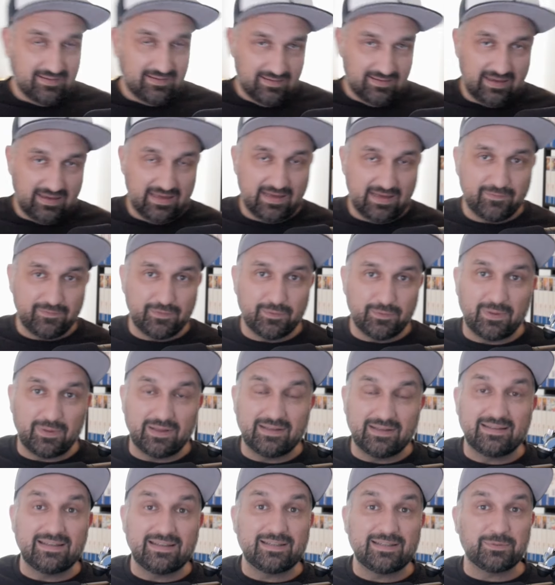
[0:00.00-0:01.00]
Hi
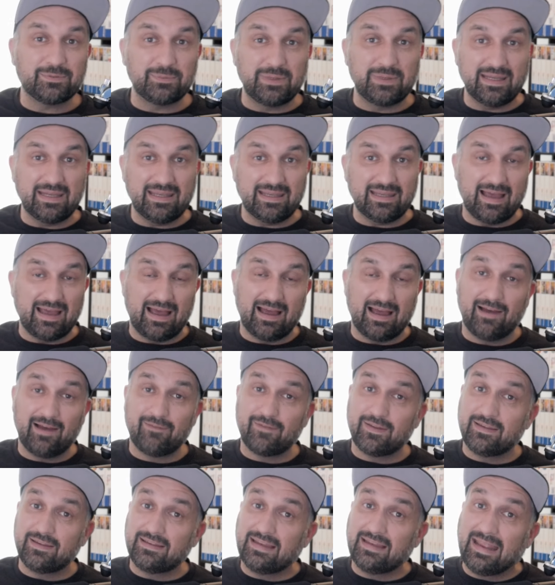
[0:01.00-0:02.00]
everyone, this week I have
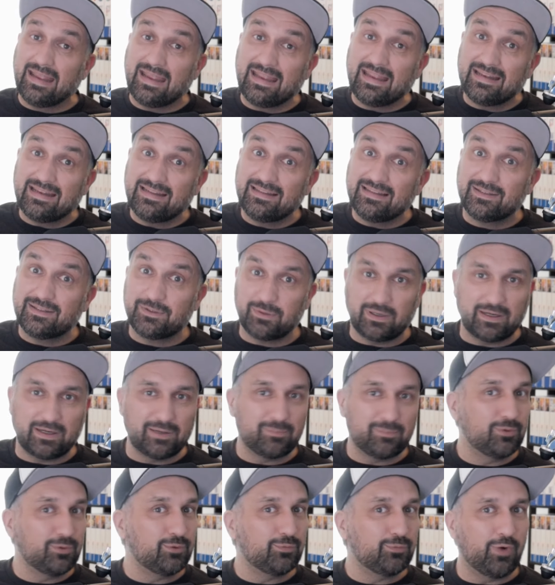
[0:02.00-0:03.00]
an
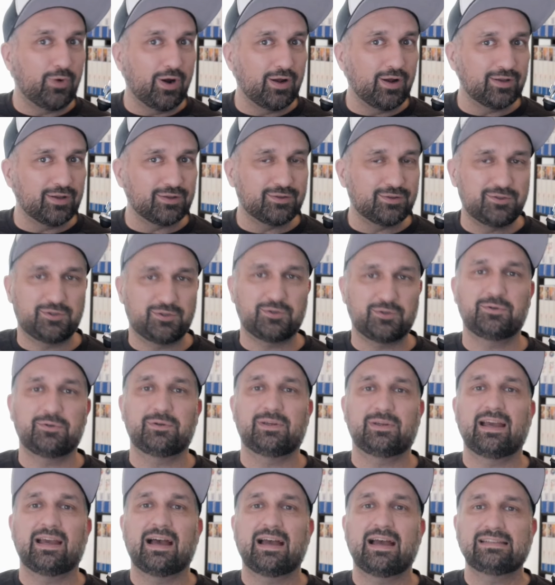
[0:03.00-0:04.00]
incredible product to show you
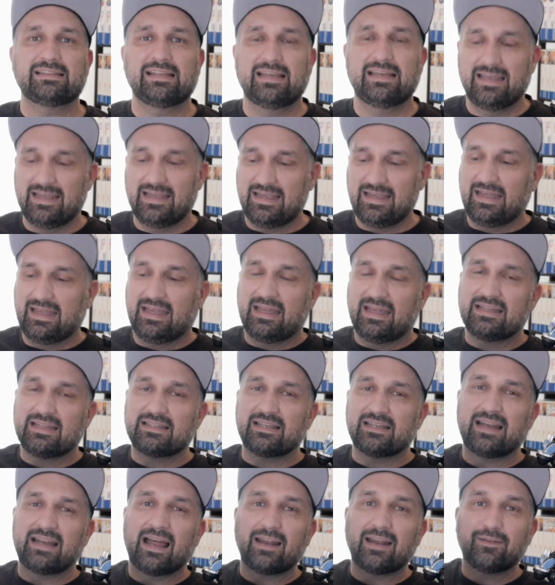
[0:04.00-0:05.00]
guys. It's
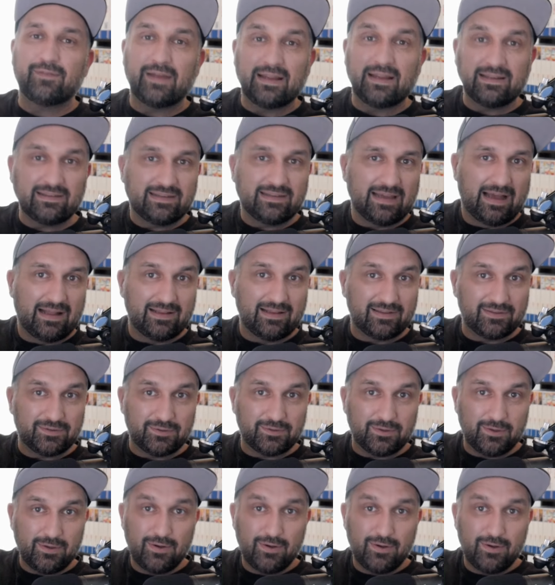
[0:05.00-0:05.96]
an advent calendar